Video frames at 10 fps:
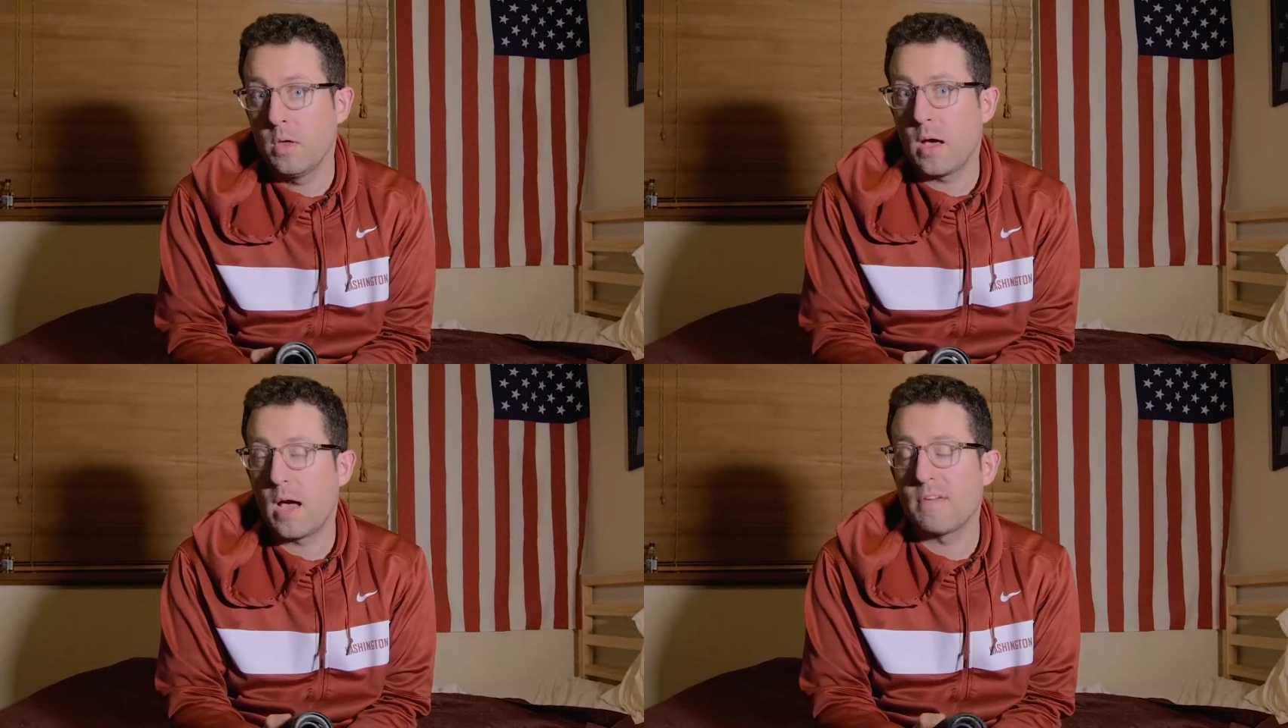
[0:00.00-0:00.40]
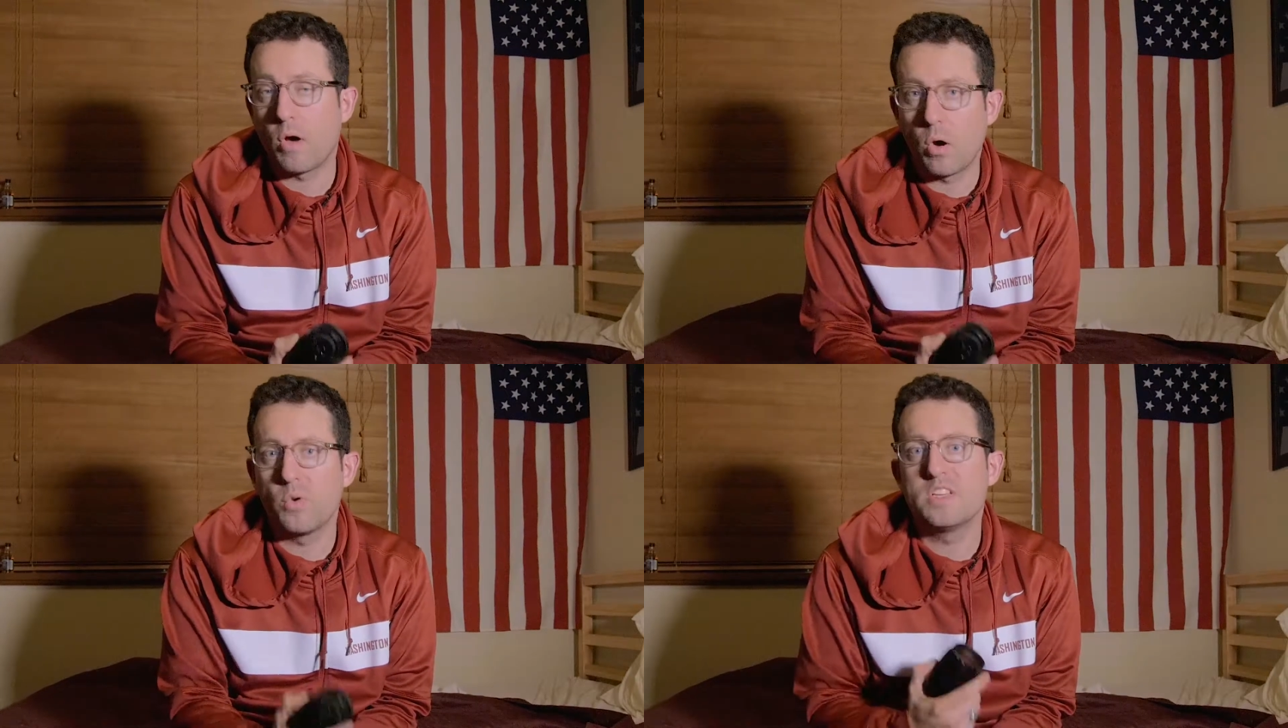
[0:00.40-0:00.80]

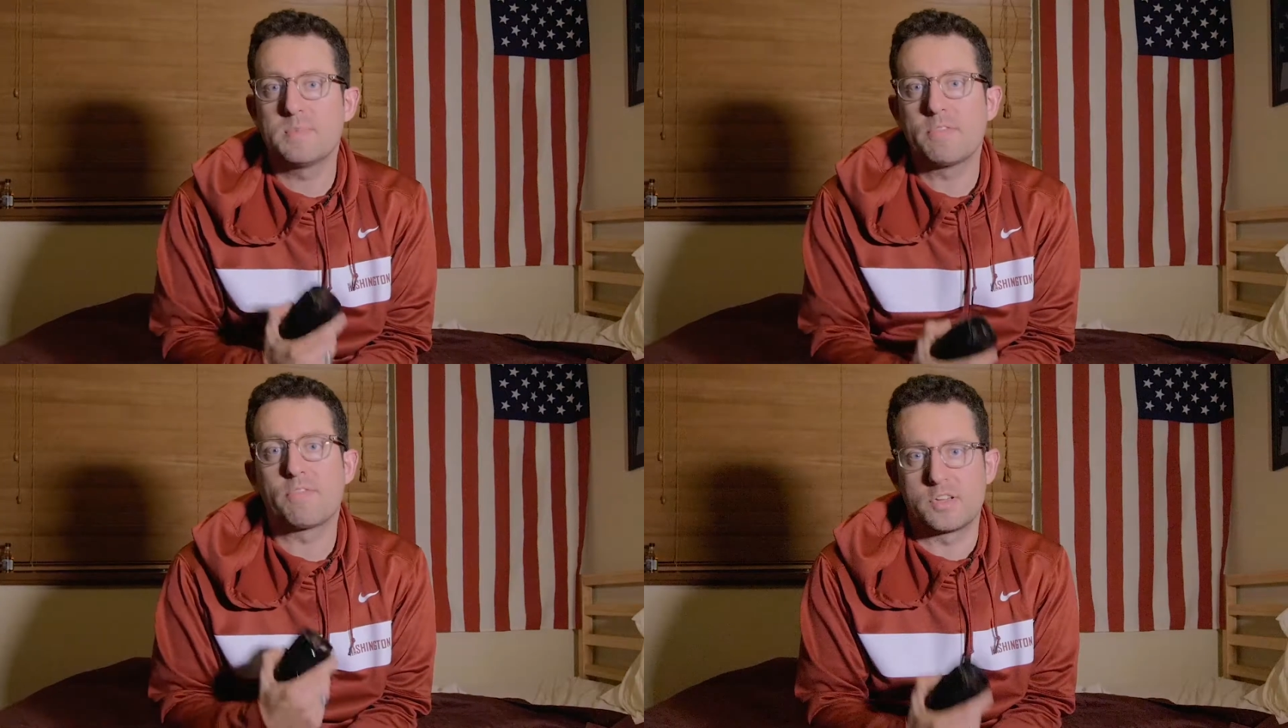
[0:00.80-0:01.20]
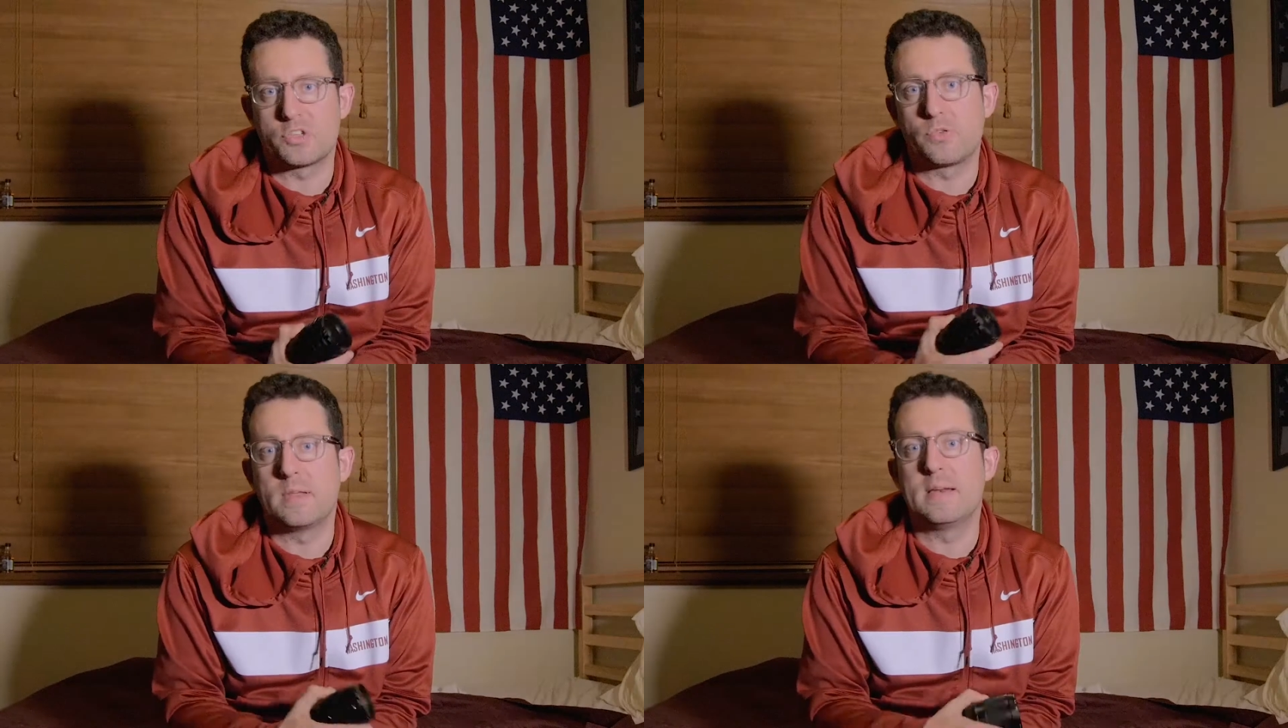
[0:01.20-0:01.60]
I've always been
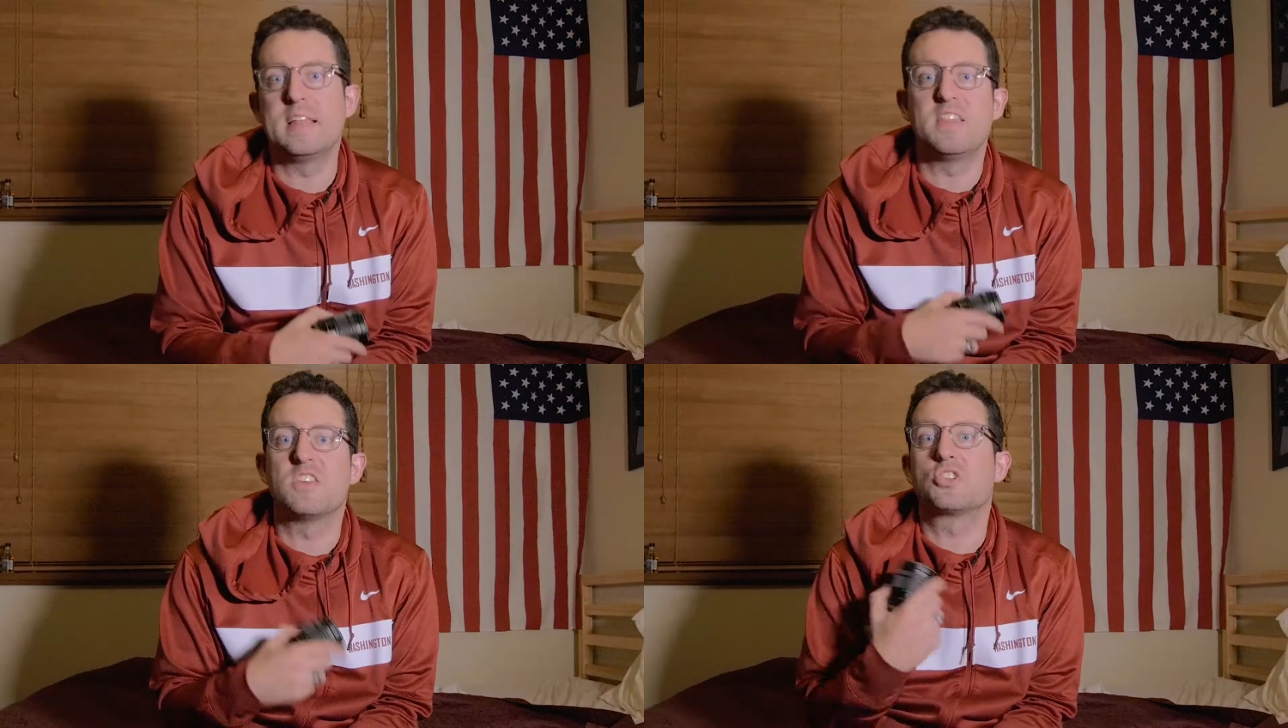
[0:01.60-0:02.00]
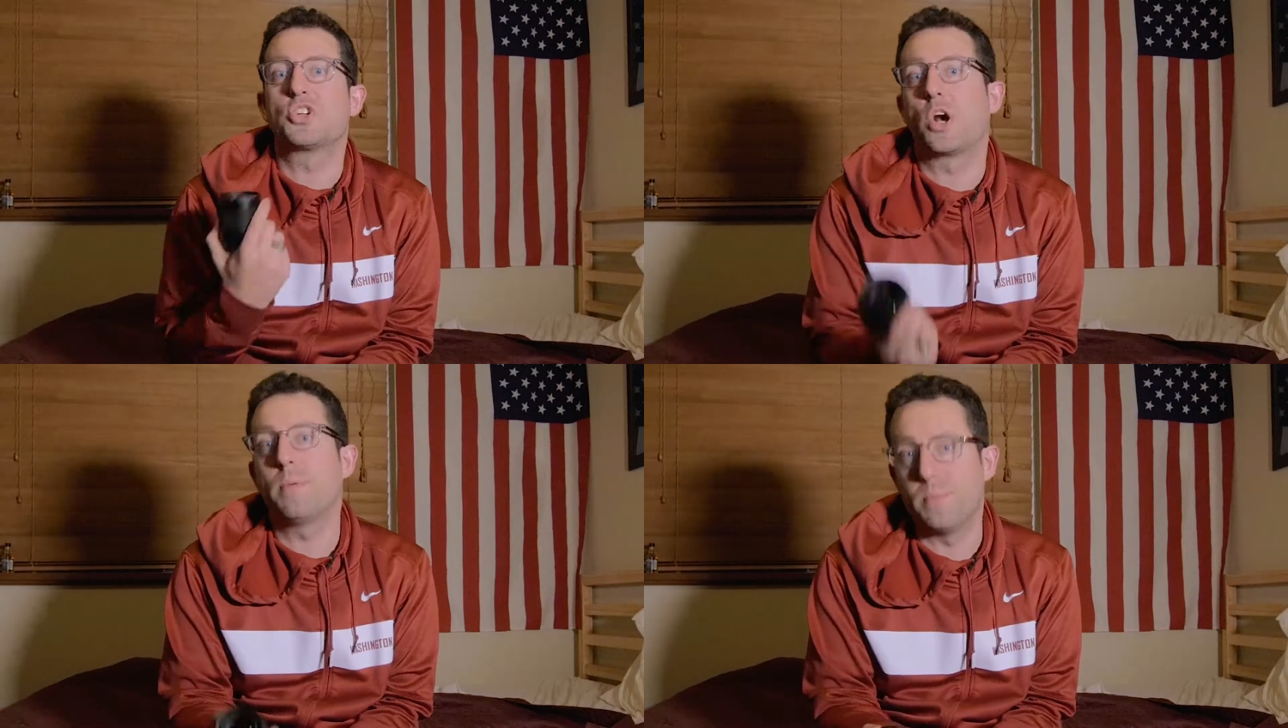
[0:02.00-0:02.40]
frustrated in the
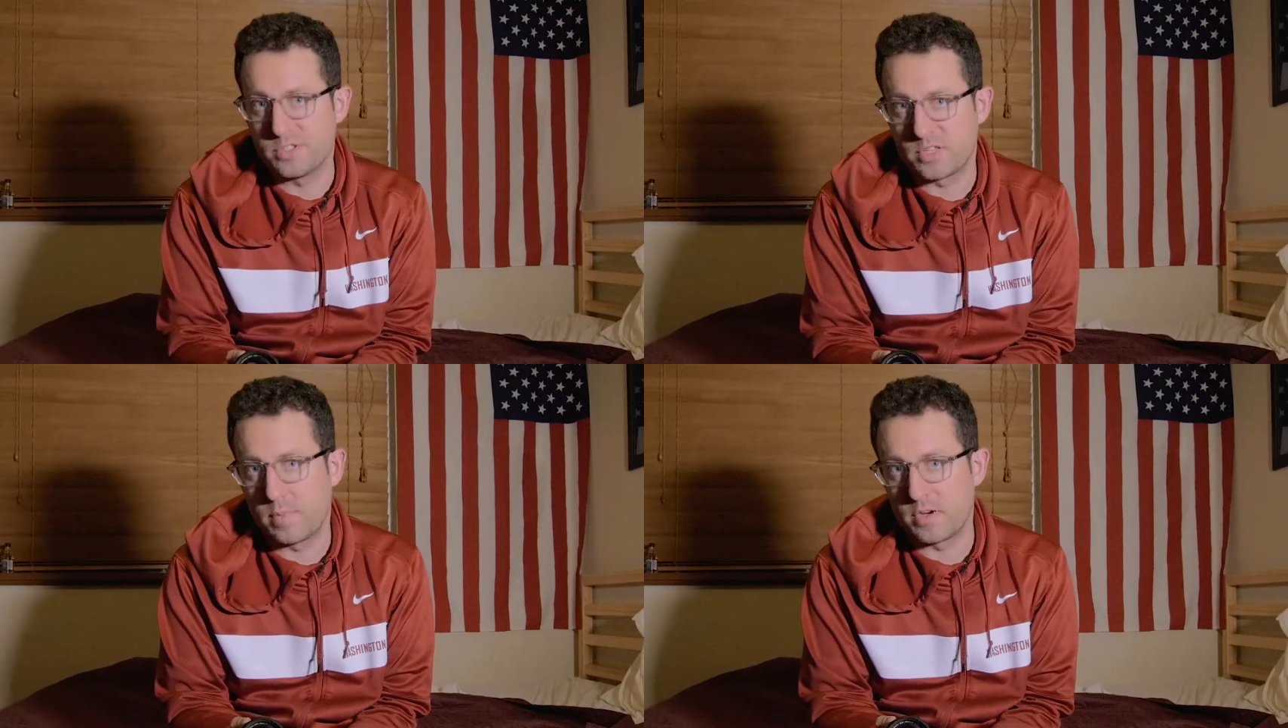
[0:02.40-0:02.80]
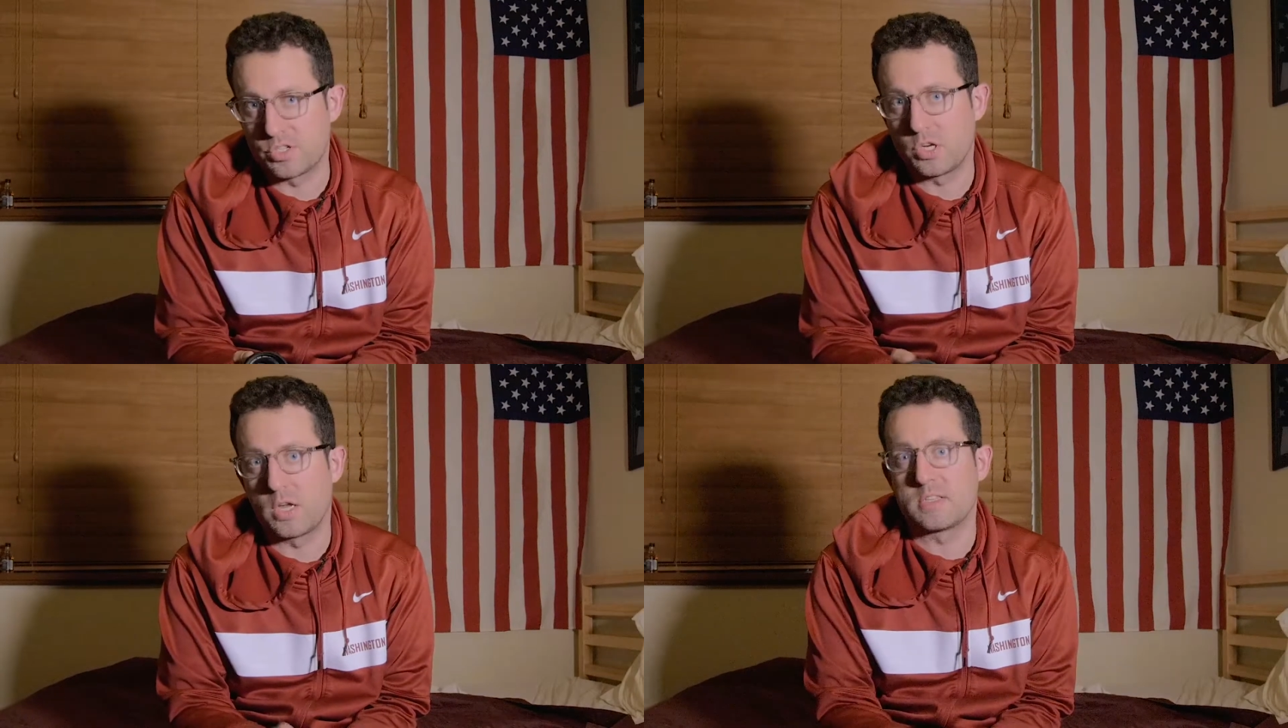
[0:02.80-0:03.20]
sharpness of my
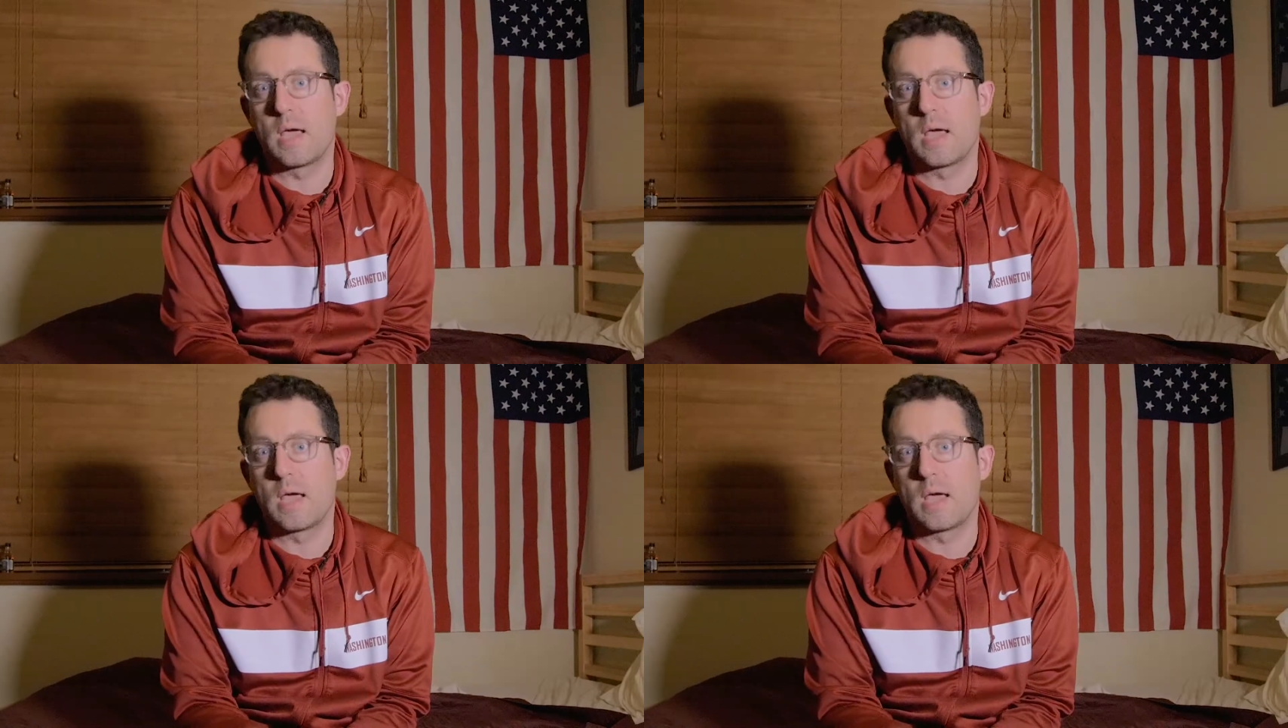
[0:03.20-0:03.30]
shots.